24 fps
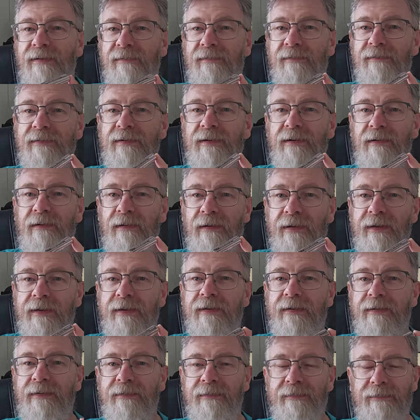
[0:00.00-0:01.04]
lot
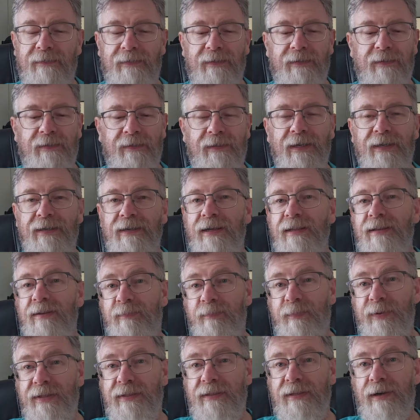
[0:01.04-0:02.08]
like uh, another
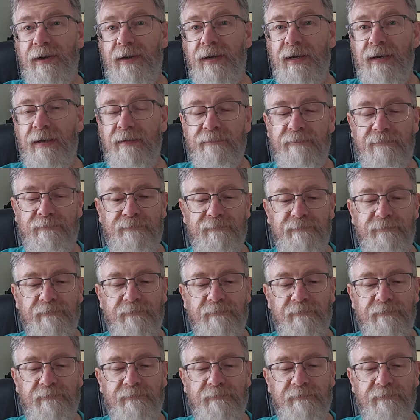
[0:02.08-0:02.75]
pen that I have.